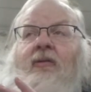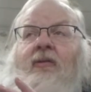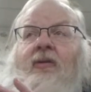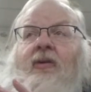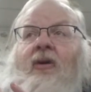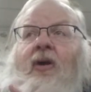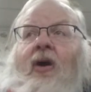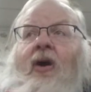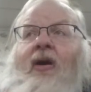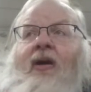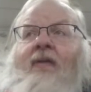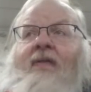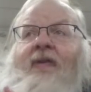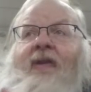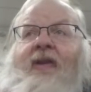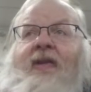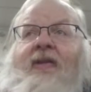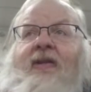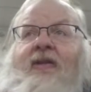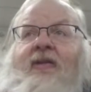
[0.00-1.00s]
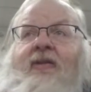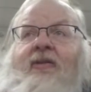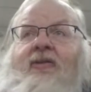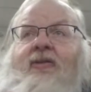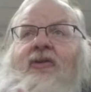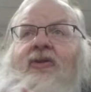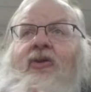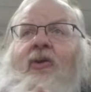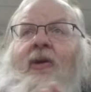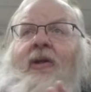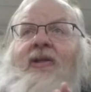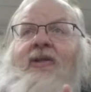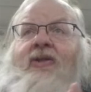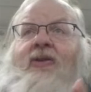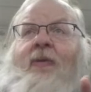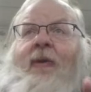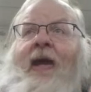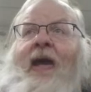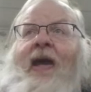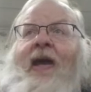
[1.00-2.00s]
carve it so as
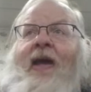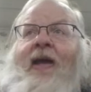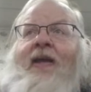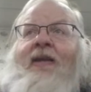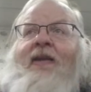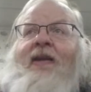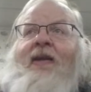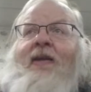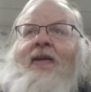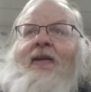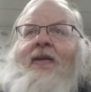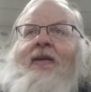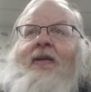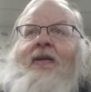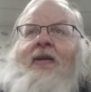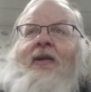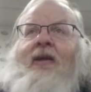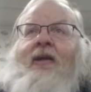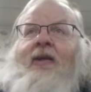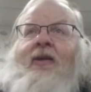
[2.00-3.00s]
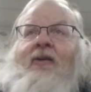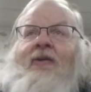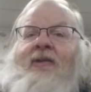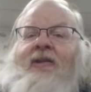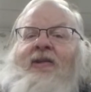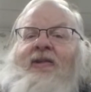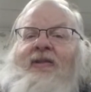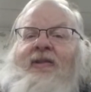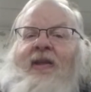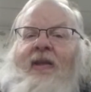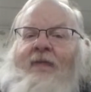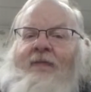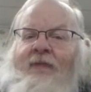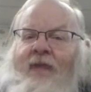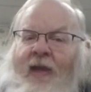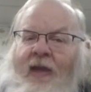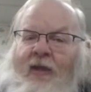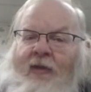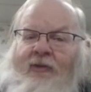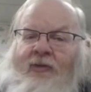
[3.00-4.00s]
to add an artistic
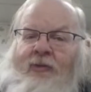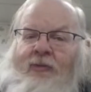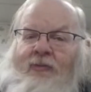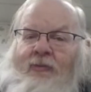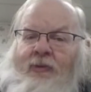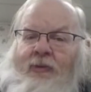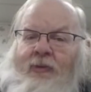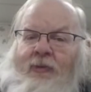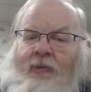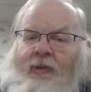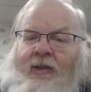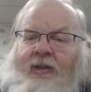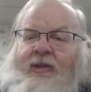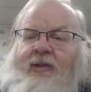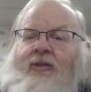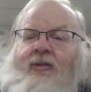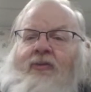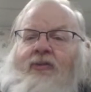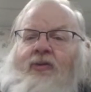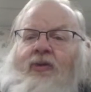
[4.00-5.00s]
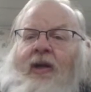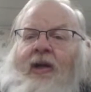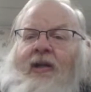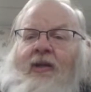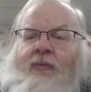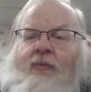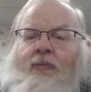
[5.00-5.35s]
value to it, to try to